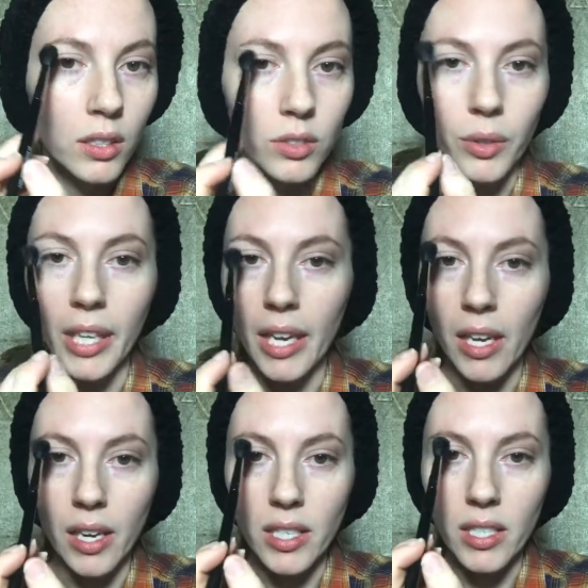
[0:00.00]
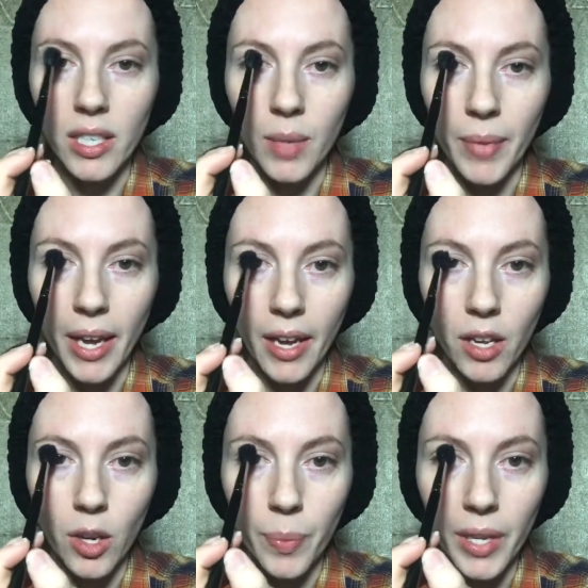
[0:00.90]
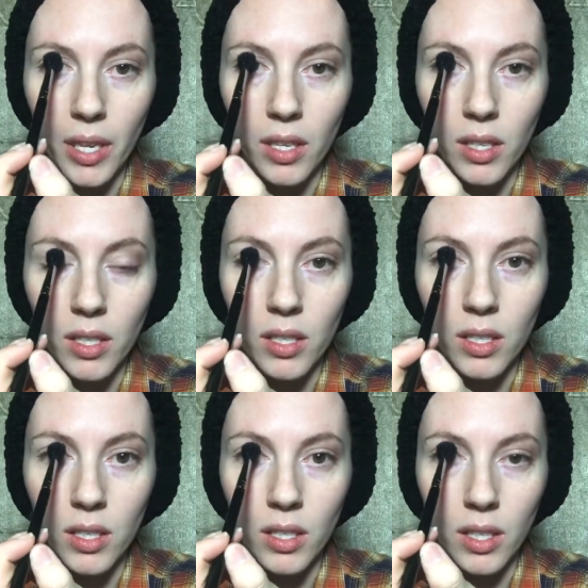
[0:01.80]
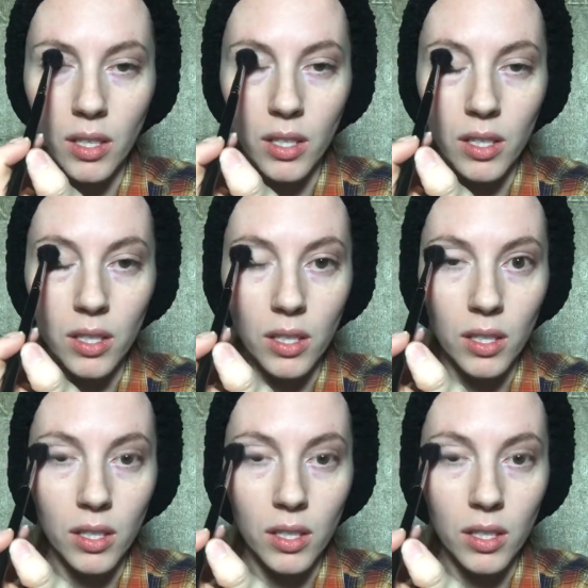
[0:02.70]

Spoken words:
So again, I just keep my eye open, and then